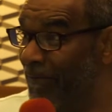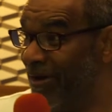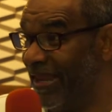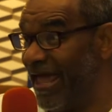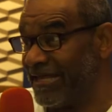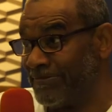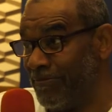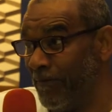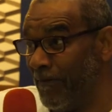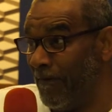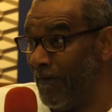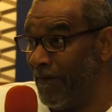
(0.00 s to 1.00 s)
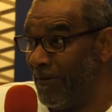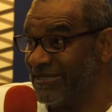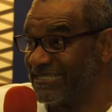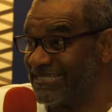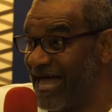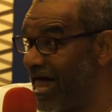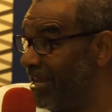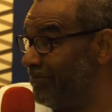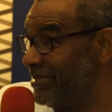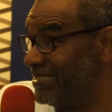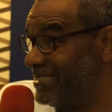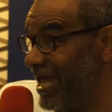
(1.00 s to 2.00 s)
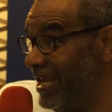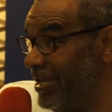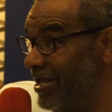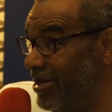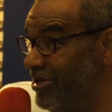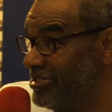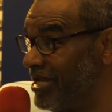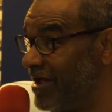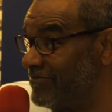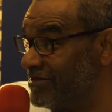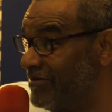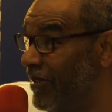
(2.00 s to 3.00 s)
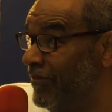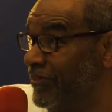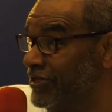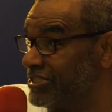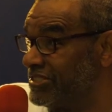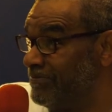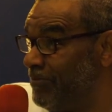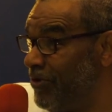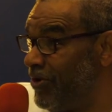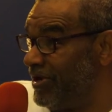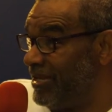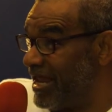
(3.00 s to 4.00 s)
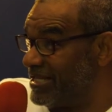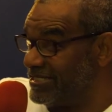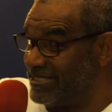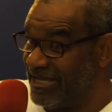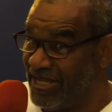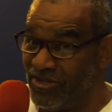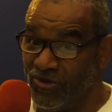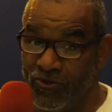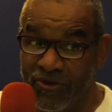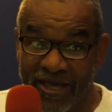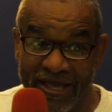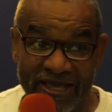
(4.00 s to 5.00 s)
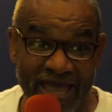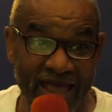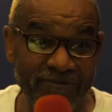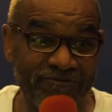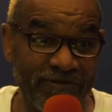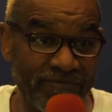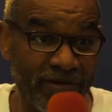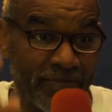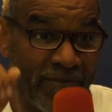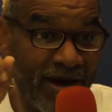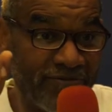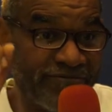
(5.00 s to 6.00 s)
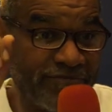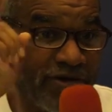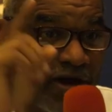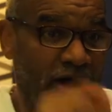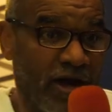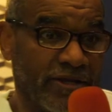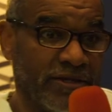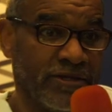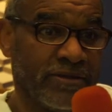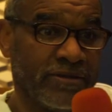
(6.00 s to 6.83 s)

But as Solomon said in Ecclesiastes, the spirit that is in you came from the mouth of God.